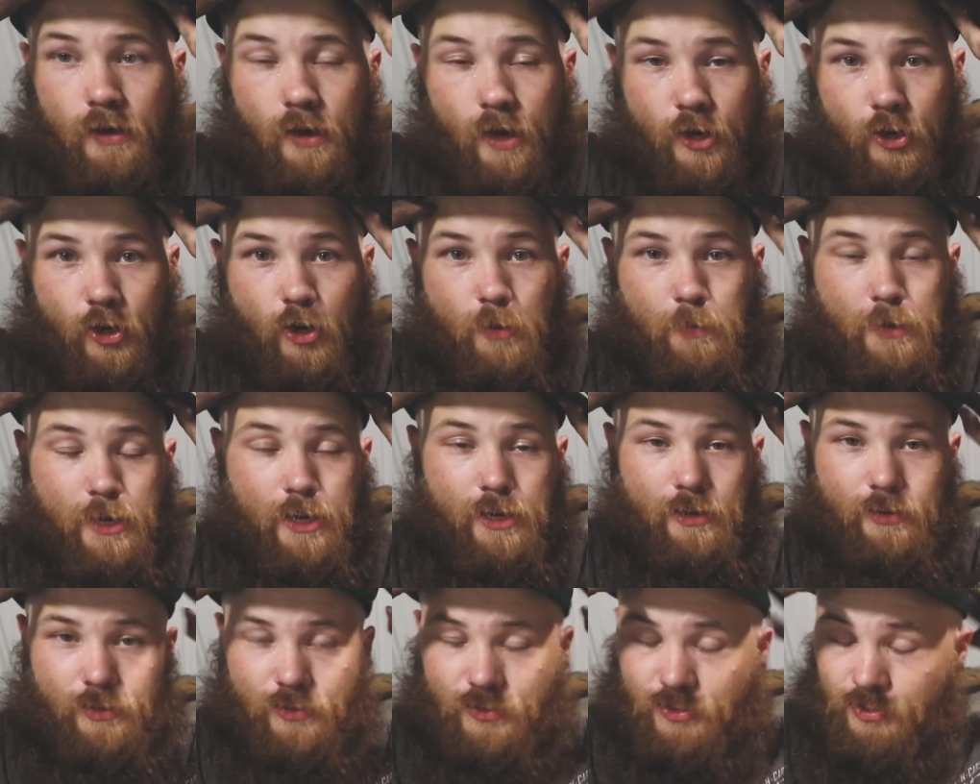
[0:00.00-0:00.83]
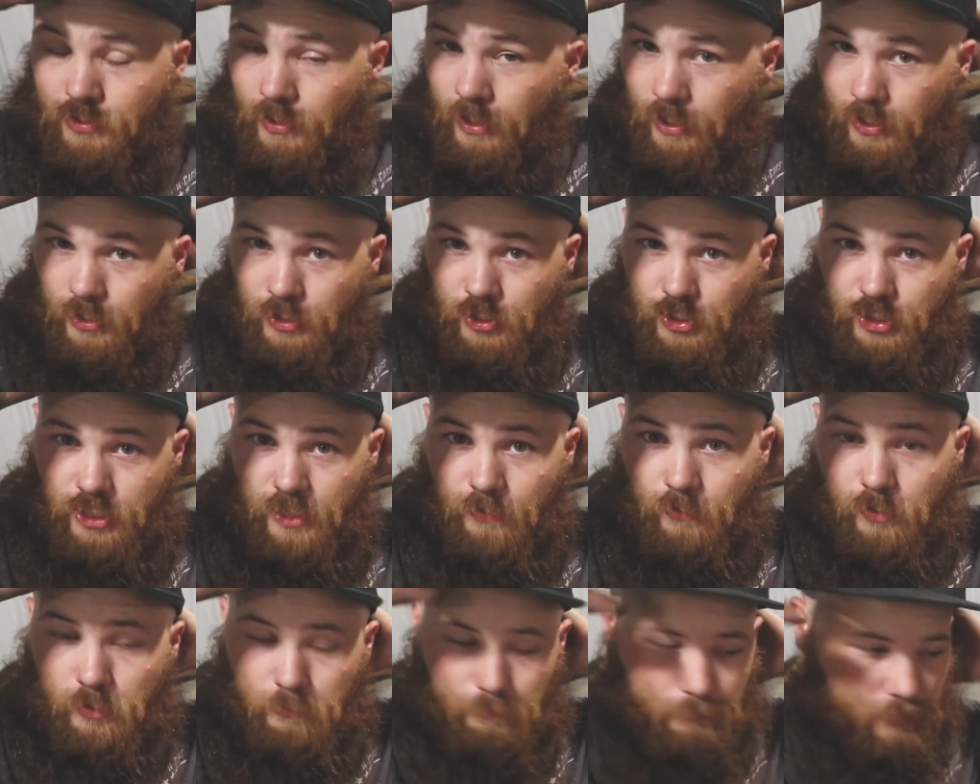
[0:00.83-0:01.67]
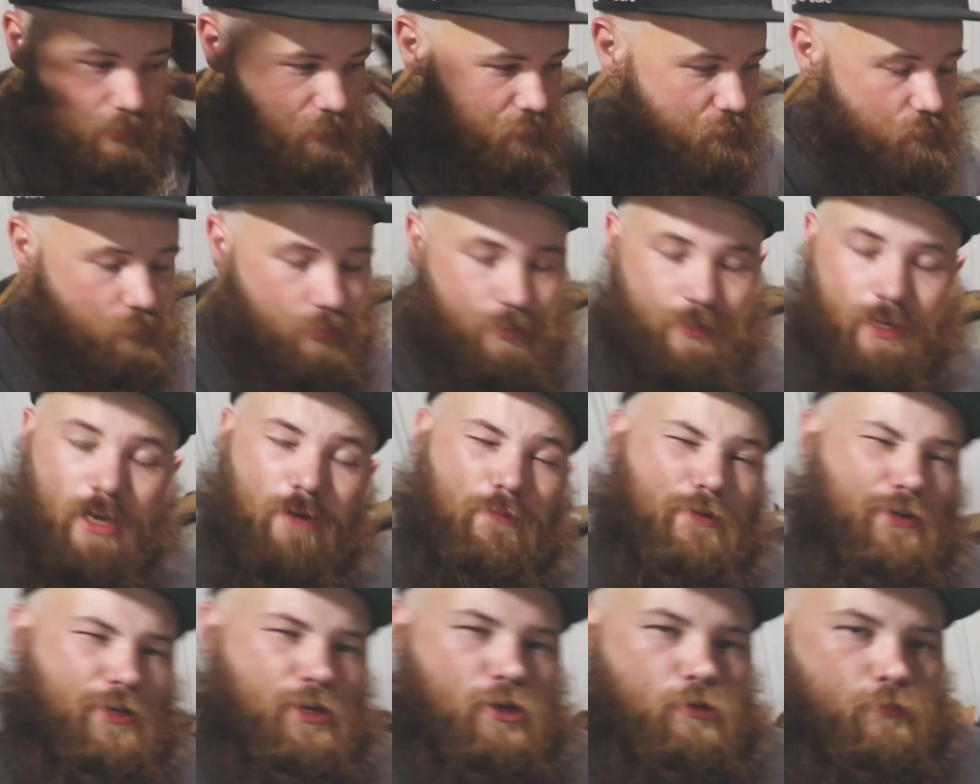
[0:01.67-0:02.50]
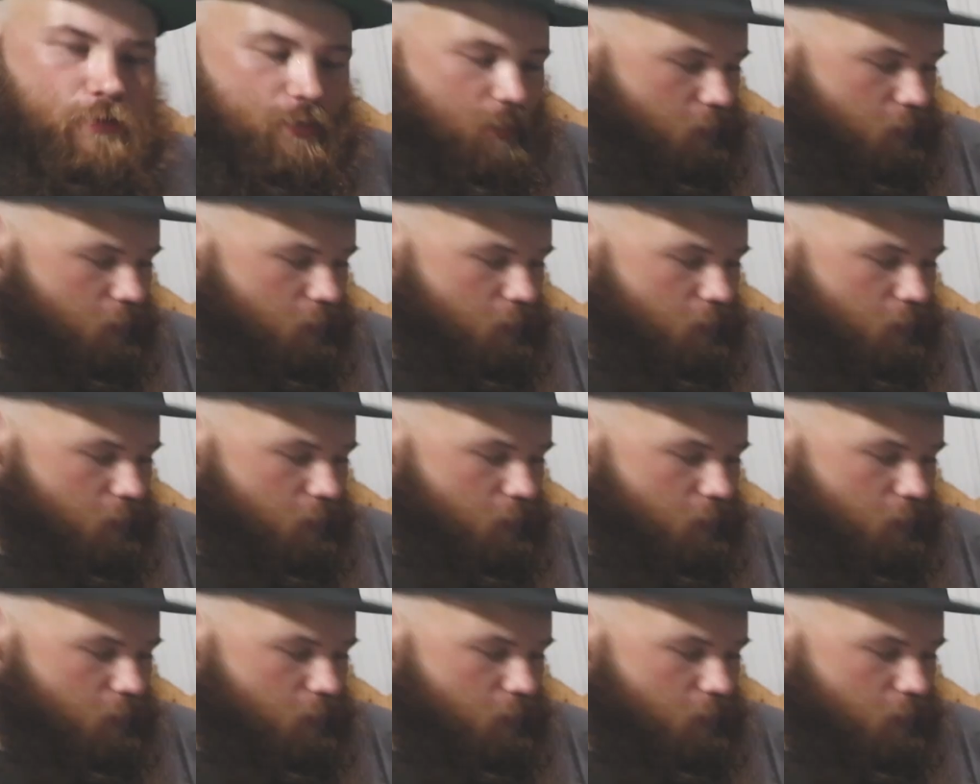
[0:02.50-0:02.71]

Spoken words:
I know I'm kind of a disheveled mess right now, but hear me